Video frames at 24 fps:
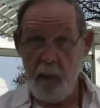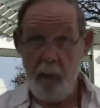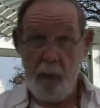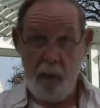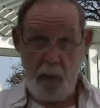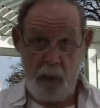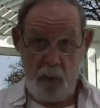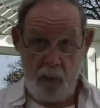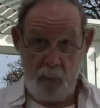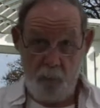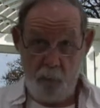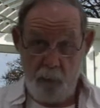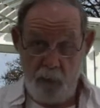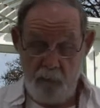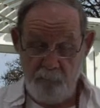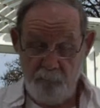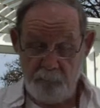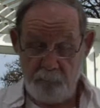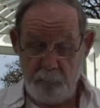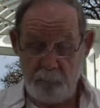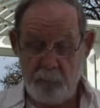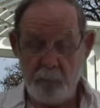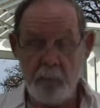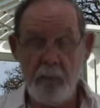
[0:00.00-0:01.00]

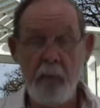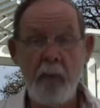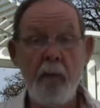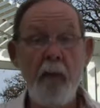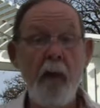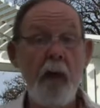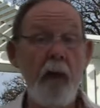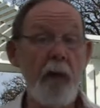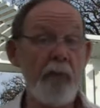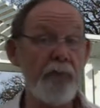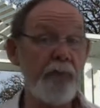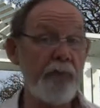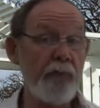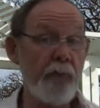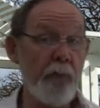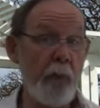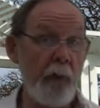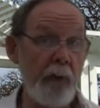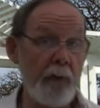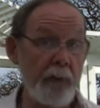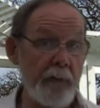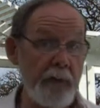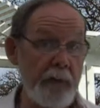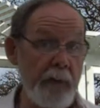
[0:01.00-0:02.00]
However, a
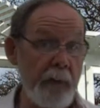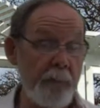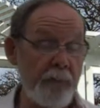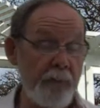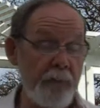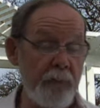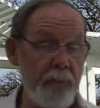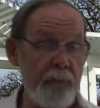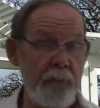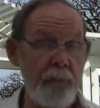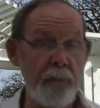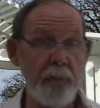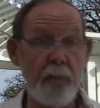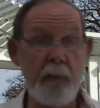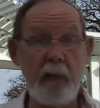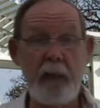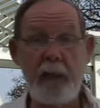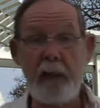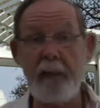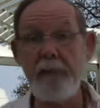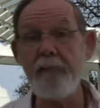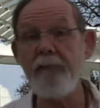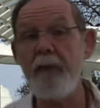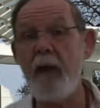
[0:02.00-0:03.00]
square to Neptune in your
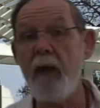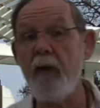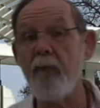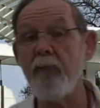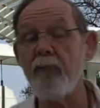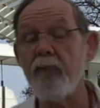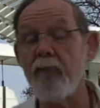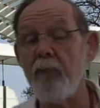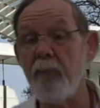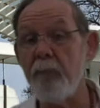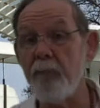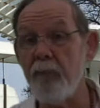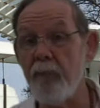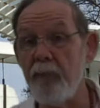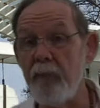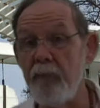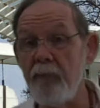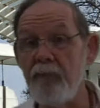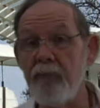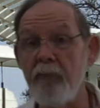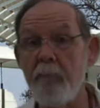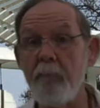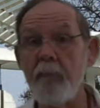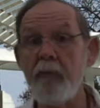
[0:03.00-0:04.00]
8th house can bring
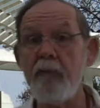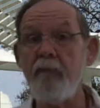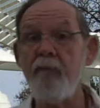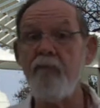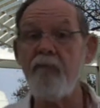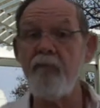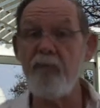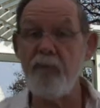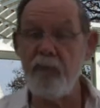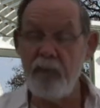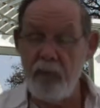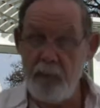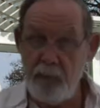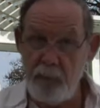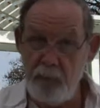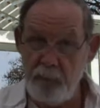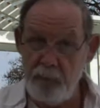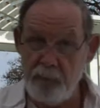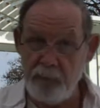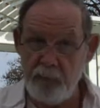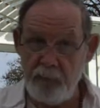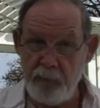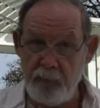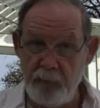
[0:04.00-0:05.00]
some
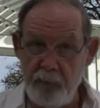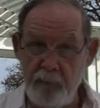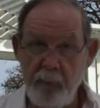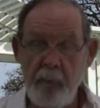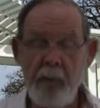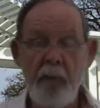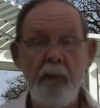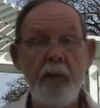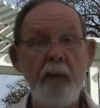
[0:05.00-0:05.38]
confusion